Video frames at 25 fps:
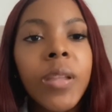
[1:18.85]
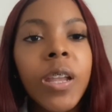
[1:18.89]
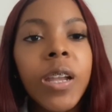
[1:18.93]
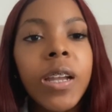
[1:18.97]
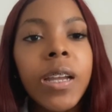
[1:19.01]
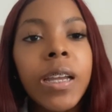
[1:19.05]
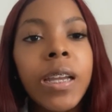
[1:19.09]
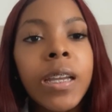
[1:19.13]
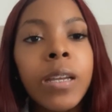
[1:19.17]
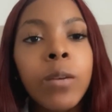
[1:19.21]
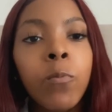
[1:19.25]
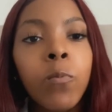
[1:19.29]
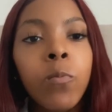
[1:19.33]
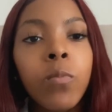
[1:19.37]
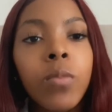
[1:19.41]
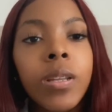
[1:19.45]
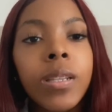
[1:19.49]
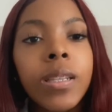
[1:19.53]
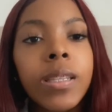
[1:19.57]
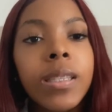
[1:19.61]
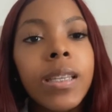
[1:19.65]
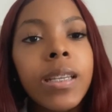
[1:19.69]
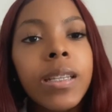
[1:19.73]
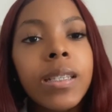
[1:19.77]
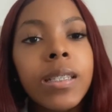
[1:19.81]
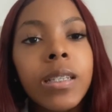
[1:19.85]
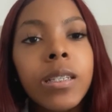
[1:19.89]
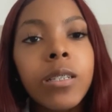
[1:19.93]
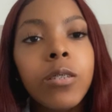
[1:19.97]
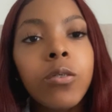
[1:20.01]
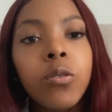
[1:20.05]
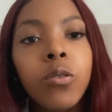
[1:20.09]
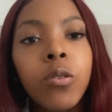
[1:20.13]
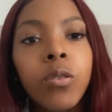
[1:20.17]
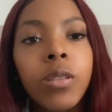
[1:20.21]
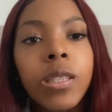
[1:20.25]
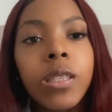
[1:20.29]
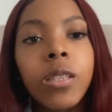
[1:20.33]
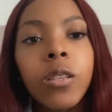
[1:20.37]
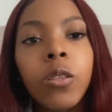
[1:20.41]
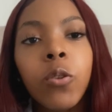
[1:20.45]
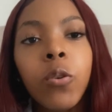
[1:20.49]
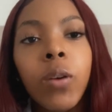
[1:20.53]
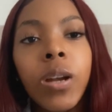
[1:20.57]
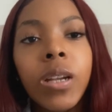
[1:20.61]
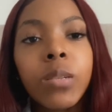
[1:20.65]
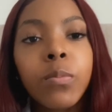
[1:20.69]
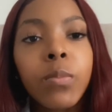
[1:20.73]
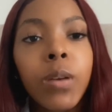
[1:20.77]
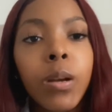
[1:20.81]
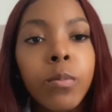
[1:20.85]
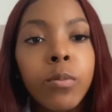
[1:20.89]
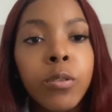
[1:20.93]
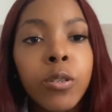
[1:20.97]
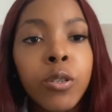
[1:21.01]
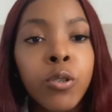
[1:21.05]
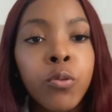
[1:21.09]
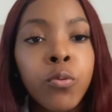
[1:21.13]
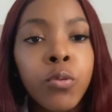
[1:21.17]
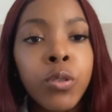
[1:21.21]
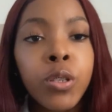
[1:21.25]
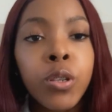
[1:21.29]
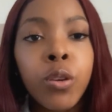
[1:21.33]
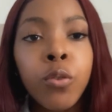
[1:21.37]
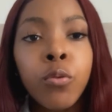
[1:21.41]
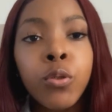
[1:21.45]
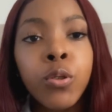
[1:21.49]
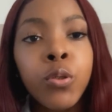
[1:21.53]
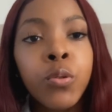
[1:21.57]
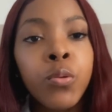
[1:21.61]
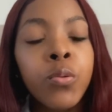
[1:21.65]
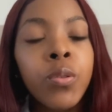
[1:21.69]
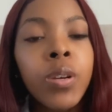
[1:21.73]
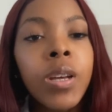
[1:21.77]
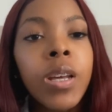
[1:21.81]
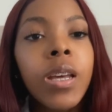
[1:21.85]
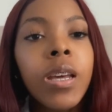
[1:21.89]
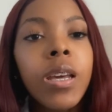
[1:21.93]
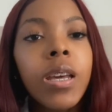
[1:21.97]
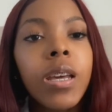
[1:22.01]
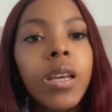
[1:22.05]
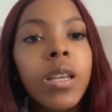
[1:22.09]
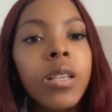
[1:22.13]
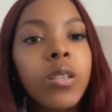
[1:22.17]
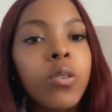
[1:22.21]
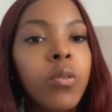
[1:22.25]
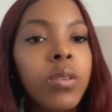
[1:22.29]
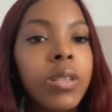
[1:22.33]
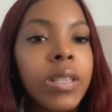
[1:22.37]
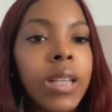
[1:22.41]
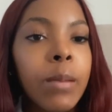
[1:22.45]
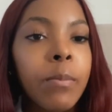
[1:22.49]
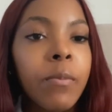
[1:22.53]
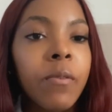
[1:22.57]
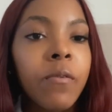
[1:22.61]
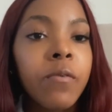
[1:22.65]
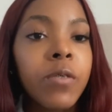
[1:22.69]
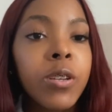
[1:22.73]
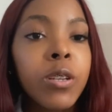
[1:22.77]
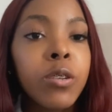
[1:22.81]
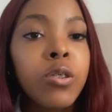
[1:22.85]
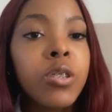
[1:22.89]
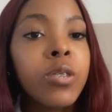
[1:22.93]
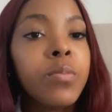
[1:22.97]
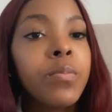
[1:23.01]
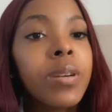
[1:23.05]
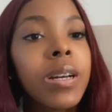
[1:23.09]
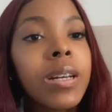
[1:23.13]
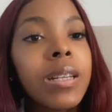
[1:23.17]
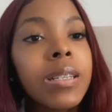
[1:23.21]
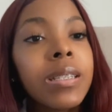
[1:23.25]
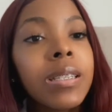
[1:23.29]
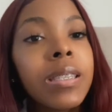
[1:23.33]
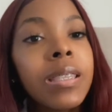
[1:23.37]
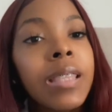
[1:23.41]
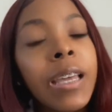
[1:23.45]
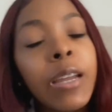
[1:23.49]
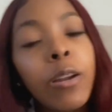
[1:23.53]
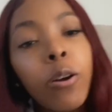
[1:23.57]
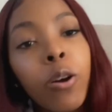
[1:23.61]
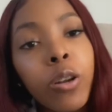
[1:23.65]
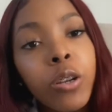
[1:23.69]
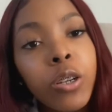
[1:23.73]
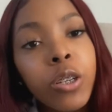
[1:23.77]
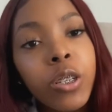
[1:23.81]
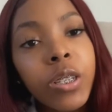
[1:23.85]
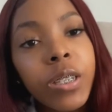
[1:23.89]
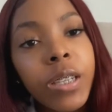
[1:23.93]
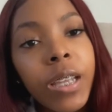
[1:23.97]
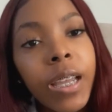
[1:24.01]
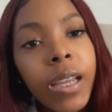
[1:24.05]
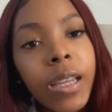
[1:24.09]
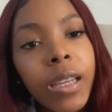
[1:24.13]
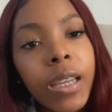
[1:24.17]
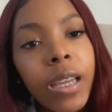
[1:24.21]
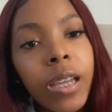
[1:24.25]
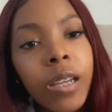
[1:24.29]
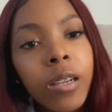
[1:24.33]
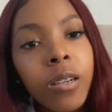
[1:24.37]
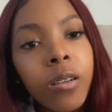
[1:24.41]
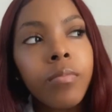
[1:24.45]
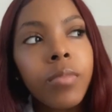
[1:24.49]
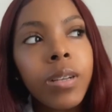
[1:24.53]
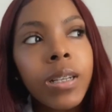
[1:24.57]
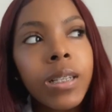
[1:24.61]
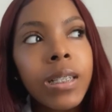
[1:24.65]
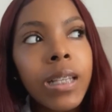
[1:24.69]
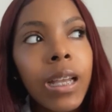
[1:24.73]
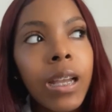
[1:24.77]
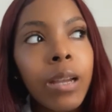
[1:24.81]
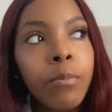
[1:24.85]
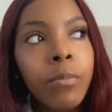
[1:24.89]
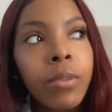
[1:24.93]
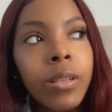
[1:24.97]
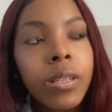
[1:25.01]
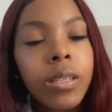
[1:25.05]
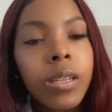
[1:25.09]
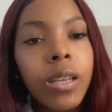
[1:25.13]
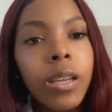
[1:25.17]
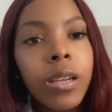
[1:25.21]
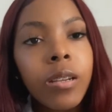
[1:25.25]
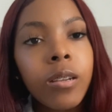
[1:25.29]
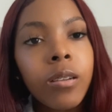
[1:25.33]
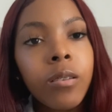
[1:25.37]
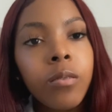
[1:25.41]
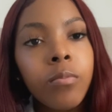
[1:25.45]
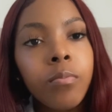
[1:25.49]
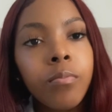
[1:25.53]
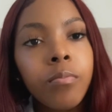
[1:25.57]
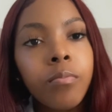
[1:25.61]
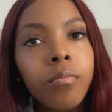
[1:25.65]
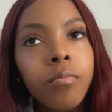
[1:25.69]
and, and the things that you know that the lord has promised you or told you is going to happen for you just because they don't understand kingdom assignments kingdom